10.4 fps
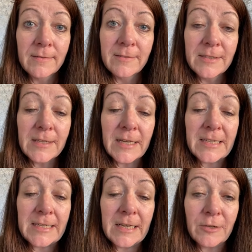
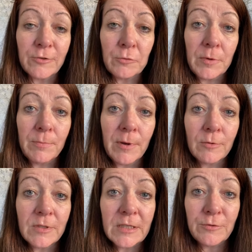sending electrical
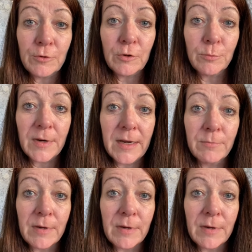impulses through your brain,